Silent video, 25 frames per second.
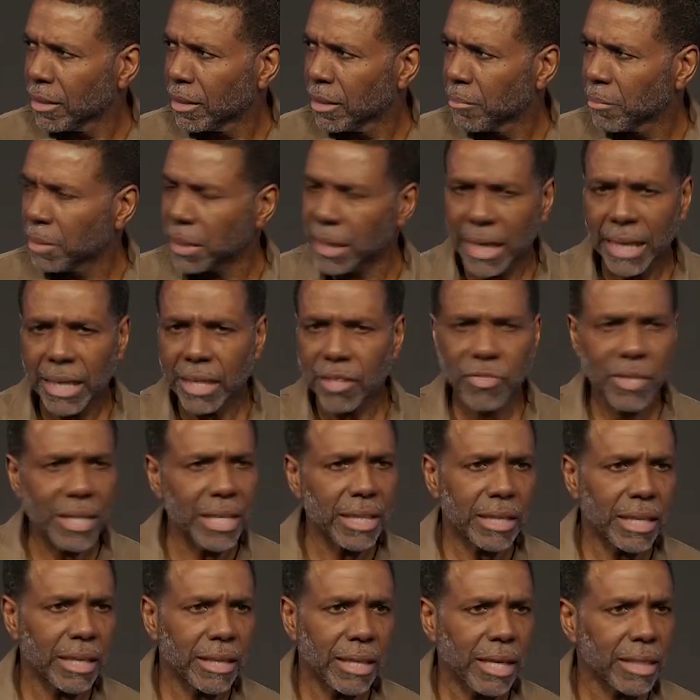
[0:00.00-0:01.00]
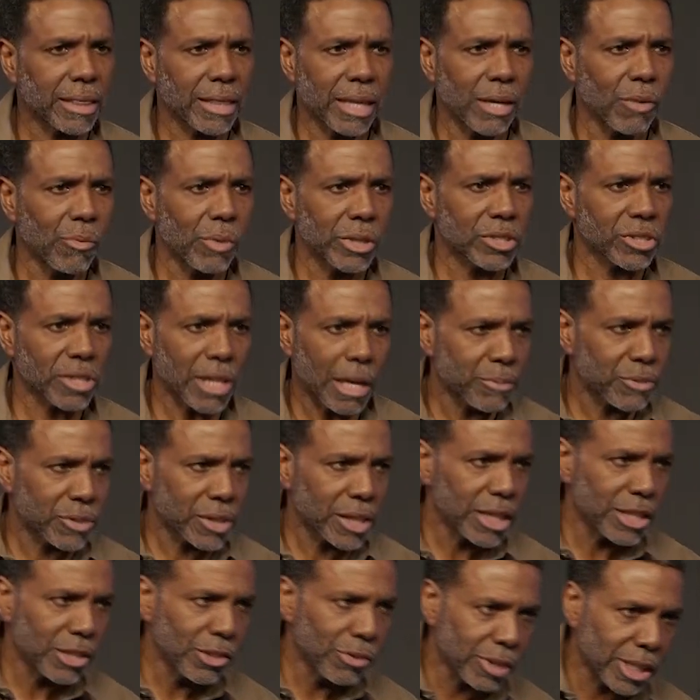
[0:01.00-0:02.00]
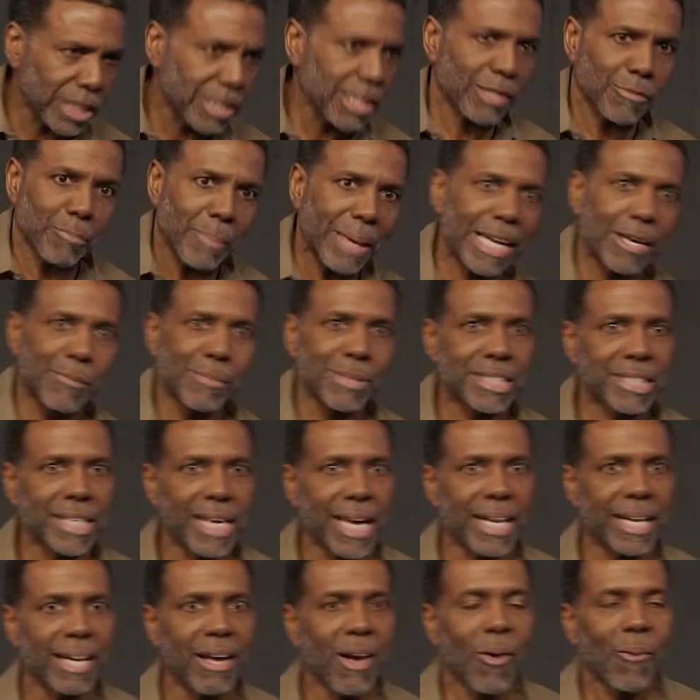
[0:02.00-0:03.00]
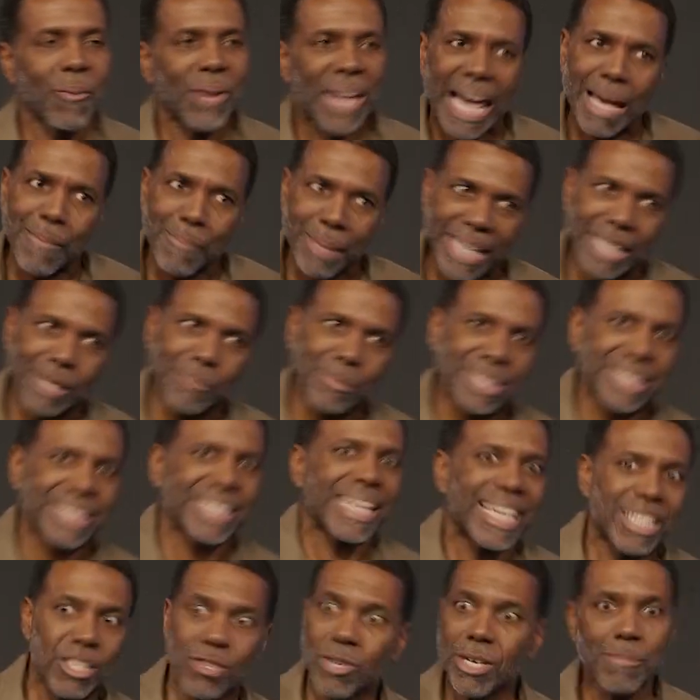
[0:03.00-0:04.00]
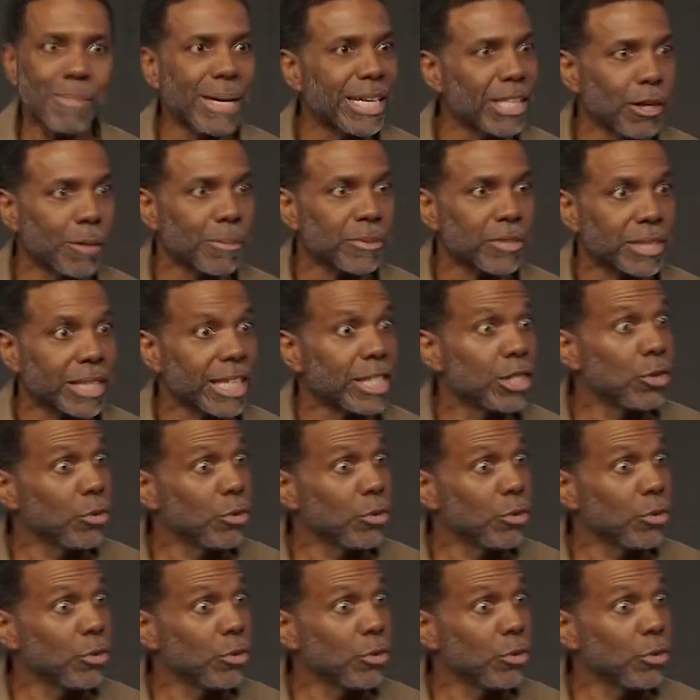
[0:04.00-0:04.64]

But they didn't think that. They think, well, some sin you can just make a mistake. Well, I made a mistake. You ain't make no mistake.